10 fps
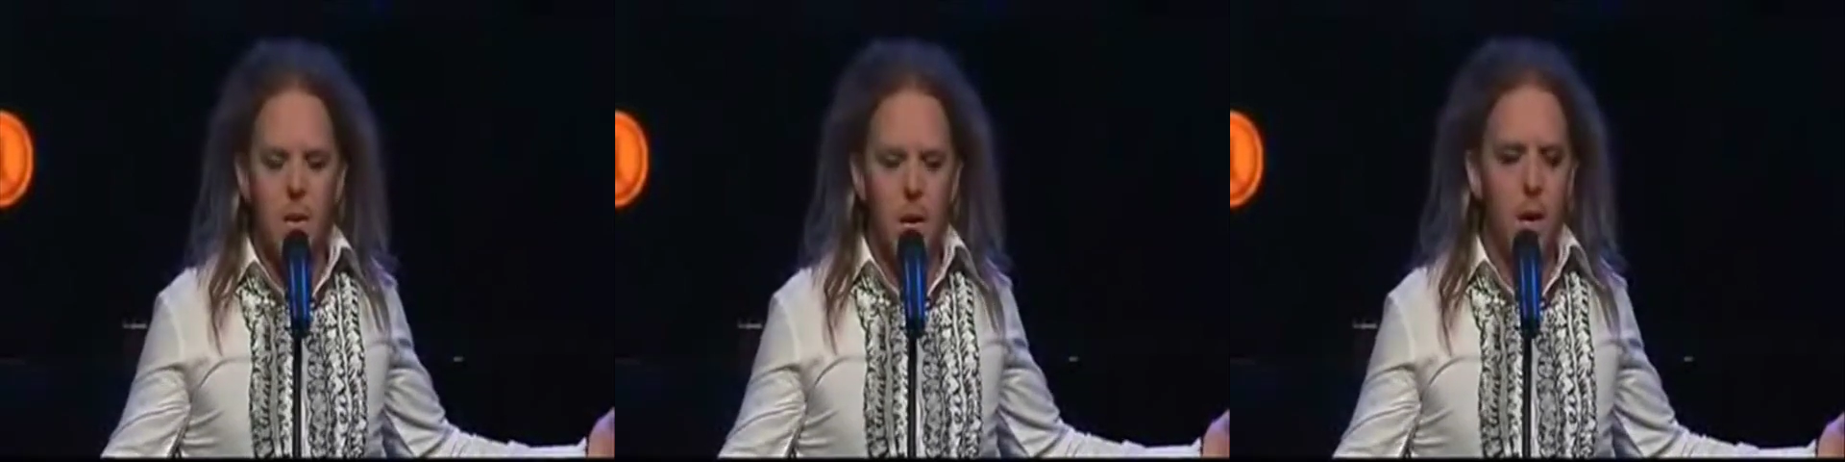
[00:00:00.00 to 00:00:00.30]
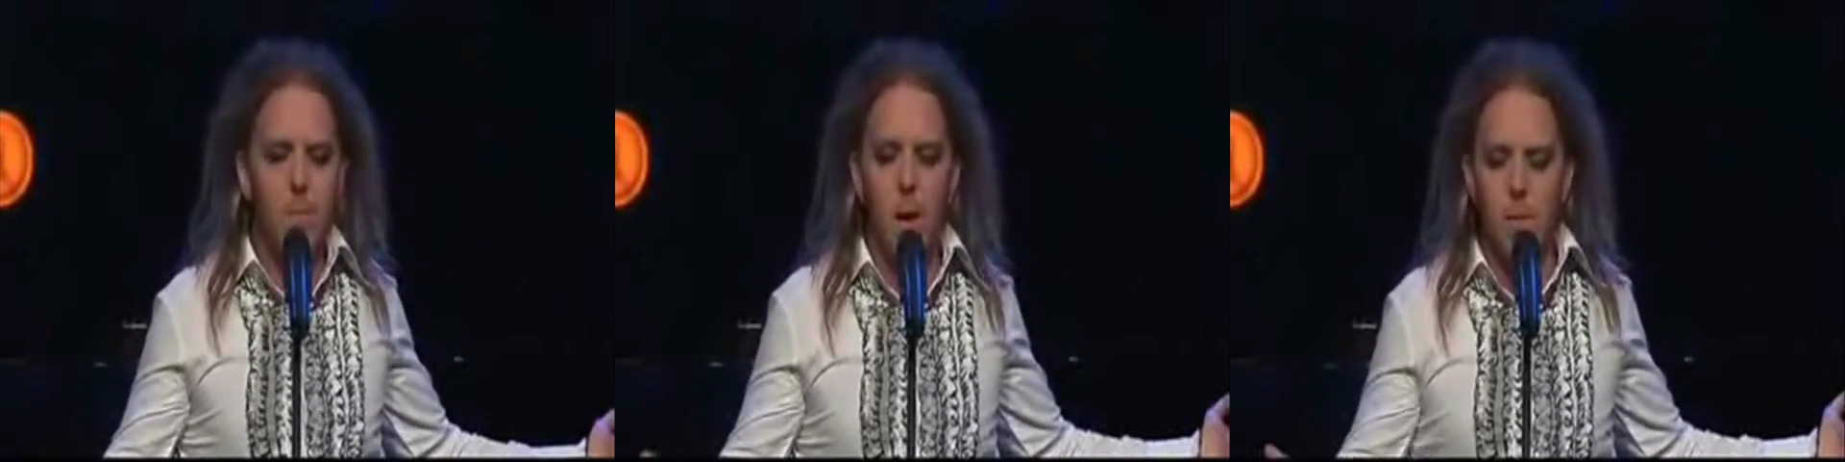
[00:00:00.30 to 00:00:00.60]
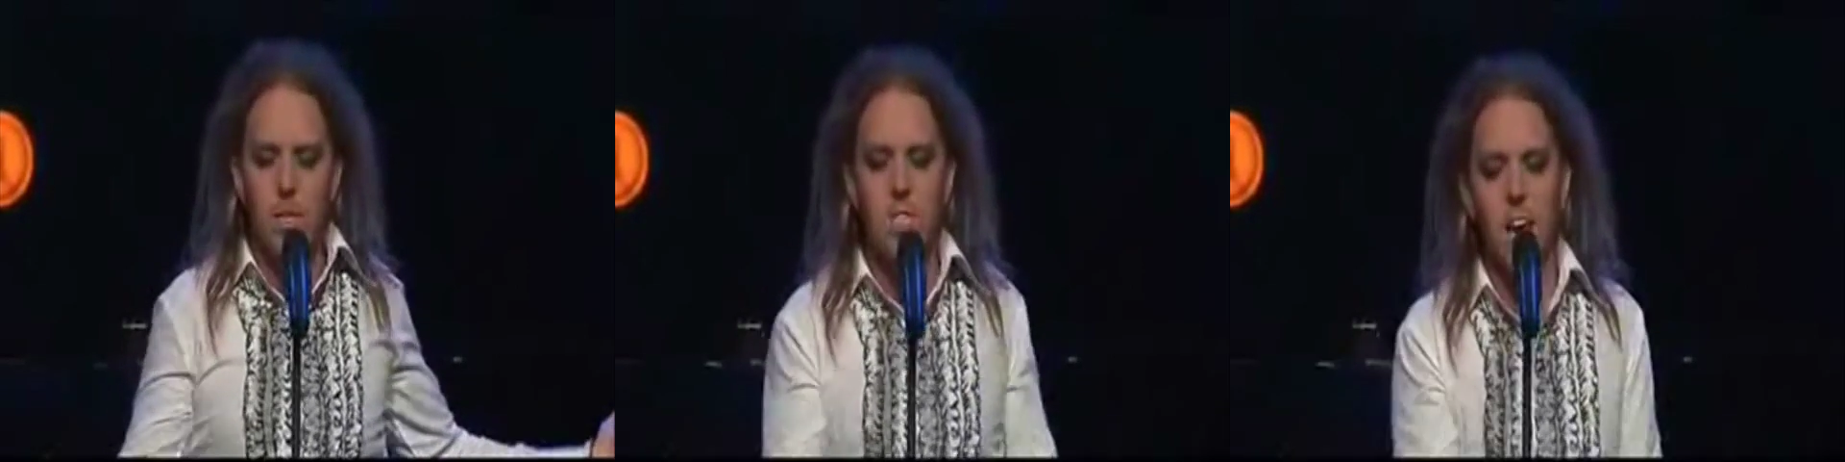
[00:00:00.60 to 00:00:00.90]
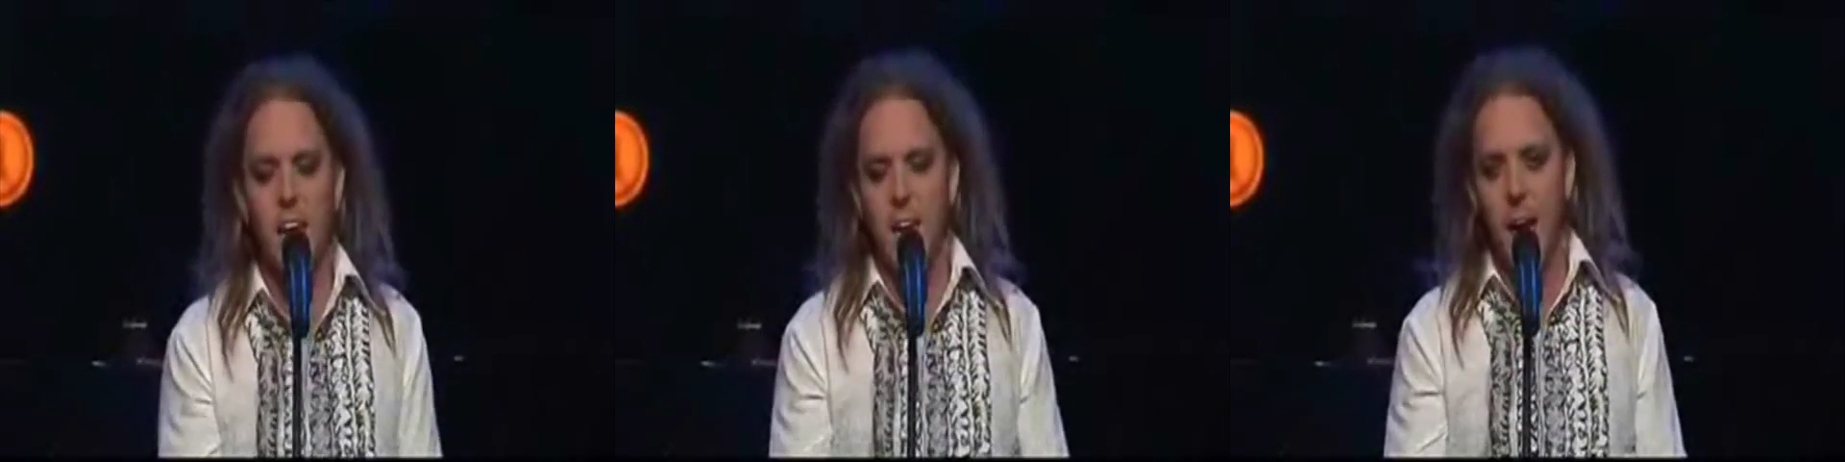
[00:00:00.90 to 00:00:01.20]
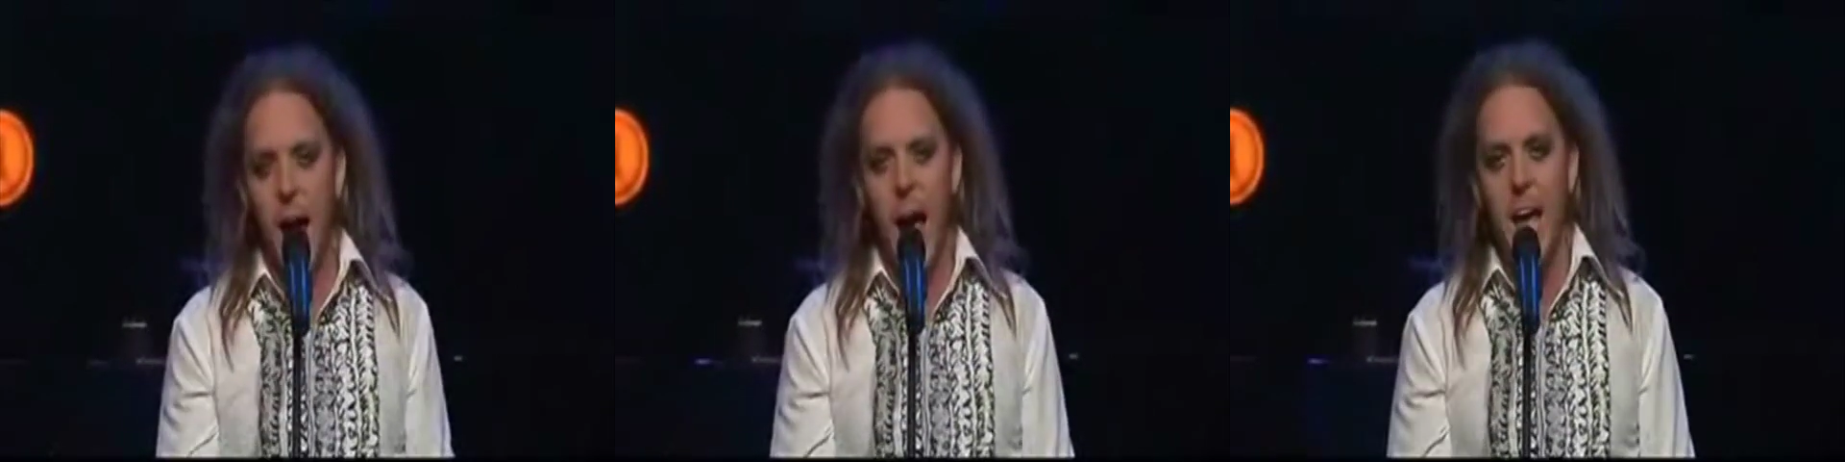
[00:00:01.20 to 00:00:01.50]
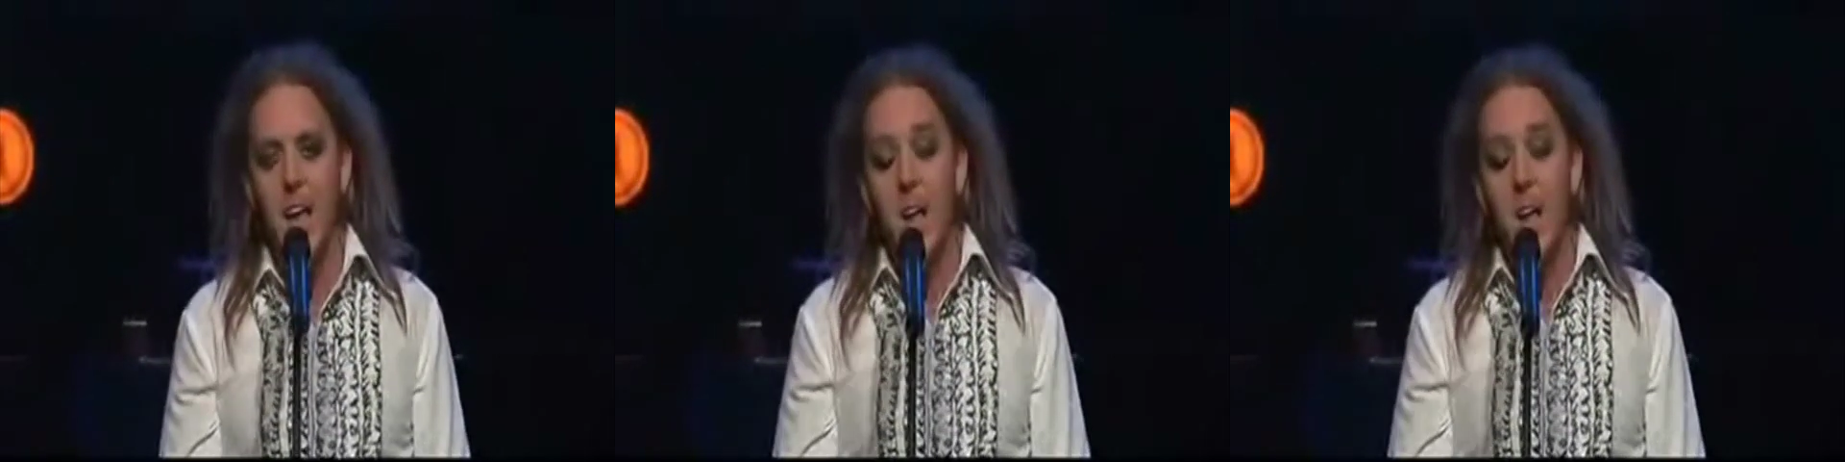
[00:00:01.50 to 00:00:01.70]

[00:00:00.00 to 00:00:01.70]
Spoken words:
I'm just saying I